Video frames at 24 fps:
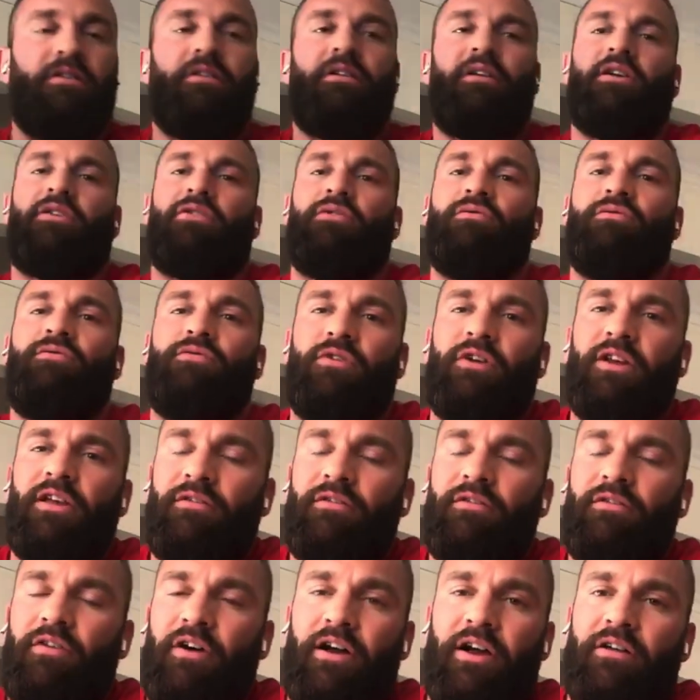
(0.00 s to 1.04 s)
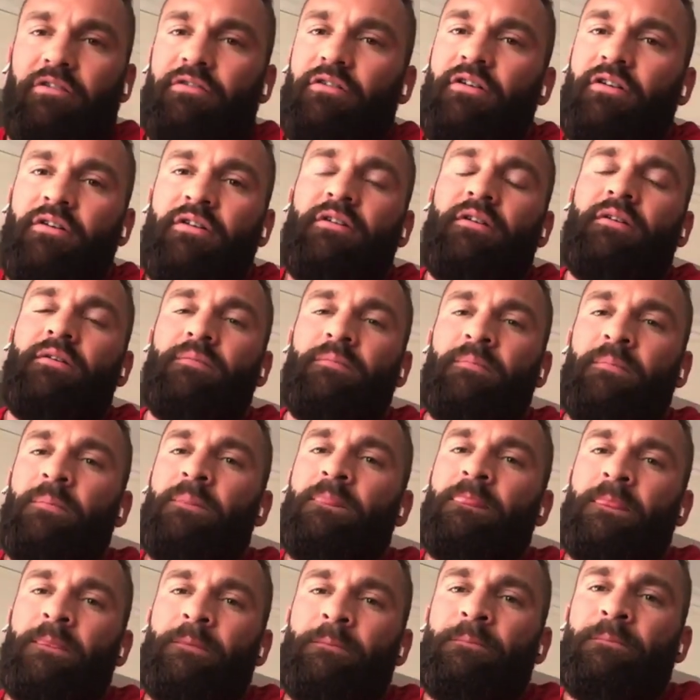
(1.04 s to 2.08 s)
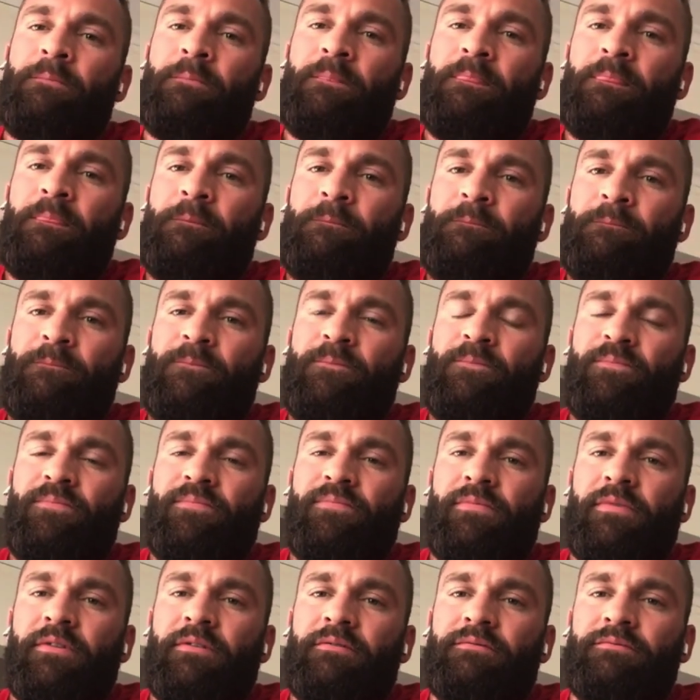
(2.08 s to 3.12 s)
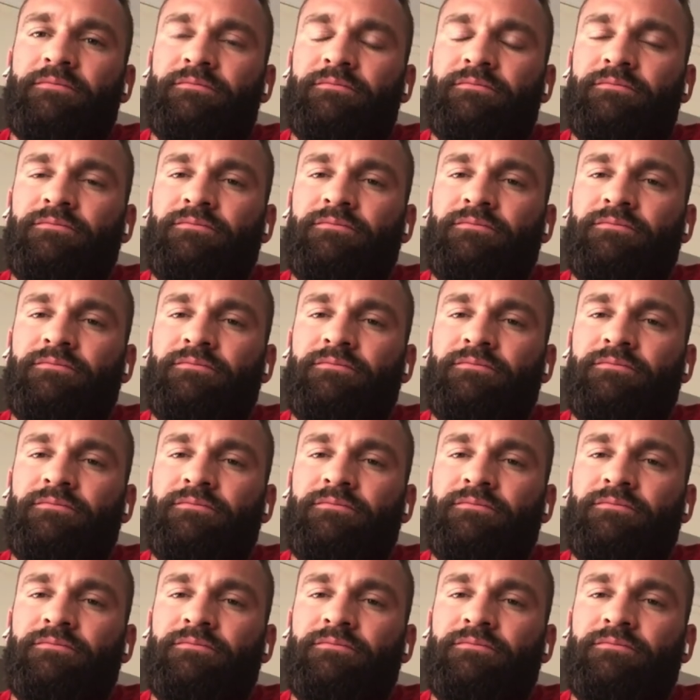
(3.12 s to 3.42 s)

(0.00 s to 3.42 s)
like two forty-five. Are you are you still living in